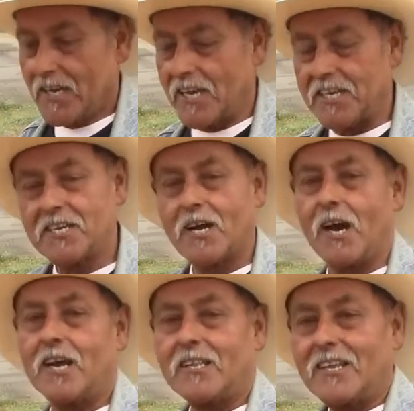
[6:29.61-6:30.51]
and he
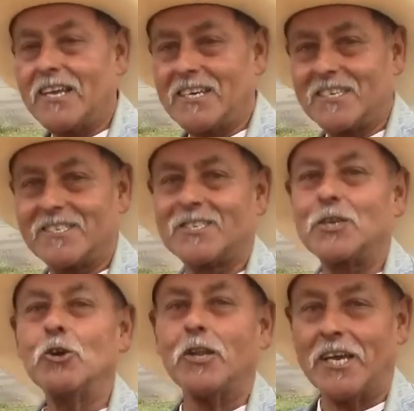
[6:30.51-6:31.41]
caught a
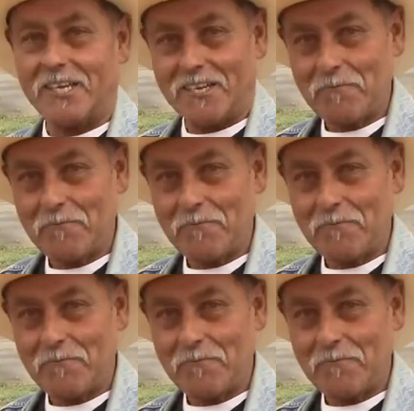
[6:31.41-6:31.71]
steelhead